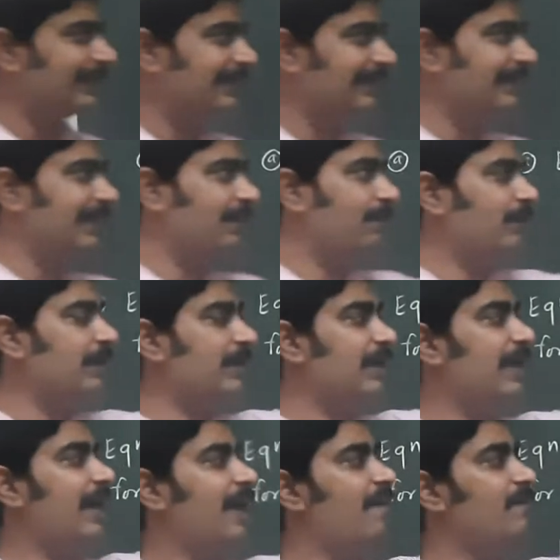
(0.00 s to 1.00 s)

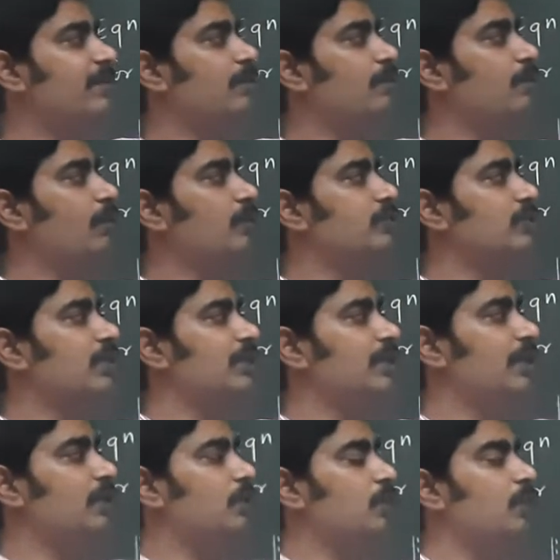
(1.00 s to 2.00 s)
L1 having the velocity
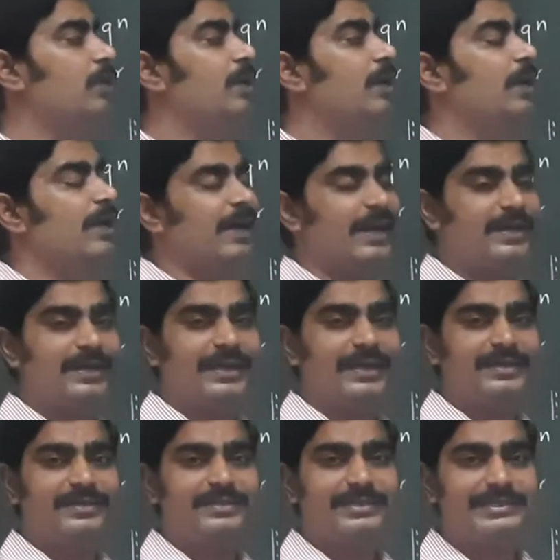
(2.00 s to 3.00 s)
L2, and
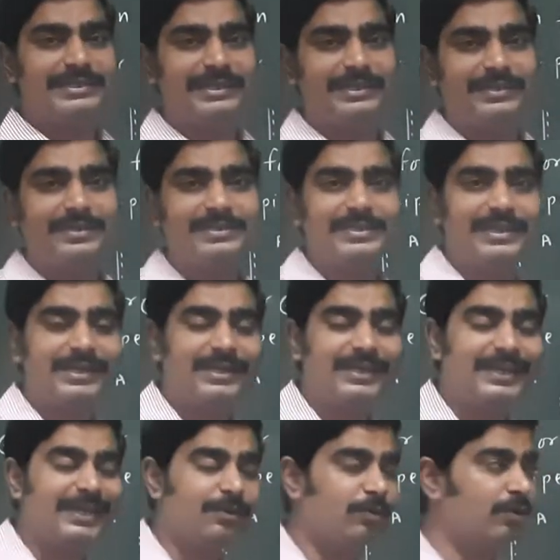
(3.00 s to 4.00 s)
let us consider the second
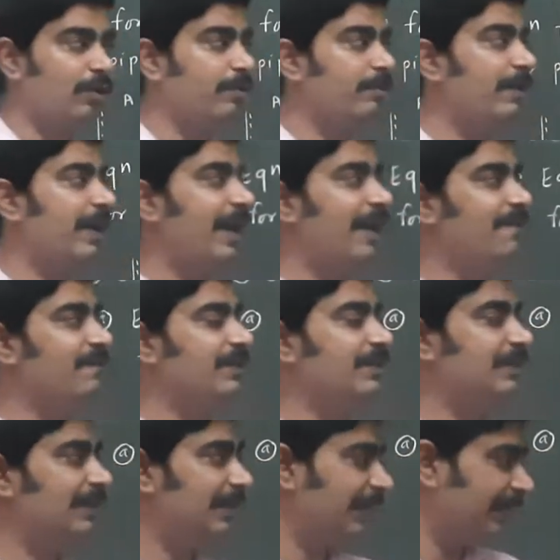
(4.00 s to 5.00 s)
air column
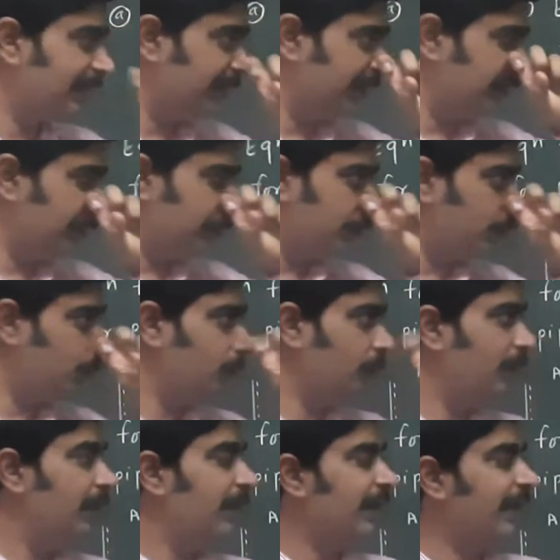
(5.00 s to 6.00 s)
having the length
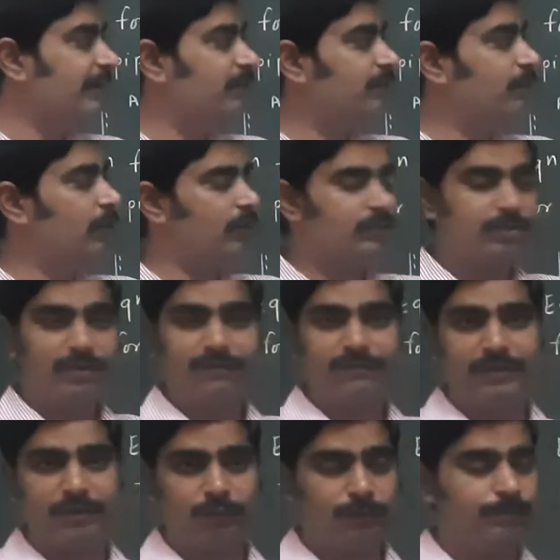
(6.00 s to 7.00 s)
L2 and the velocity
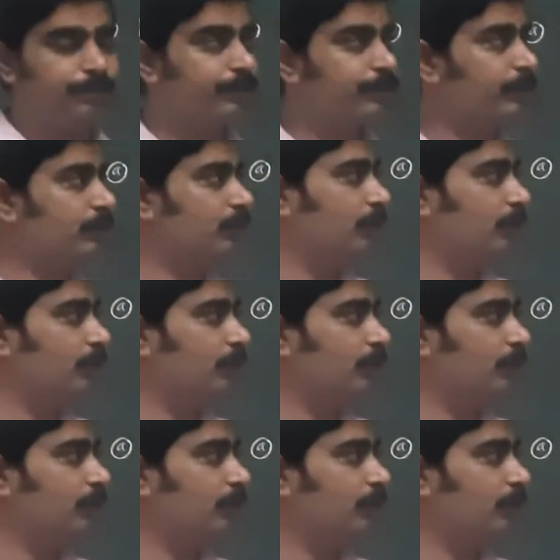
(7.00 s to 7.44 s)
V2. So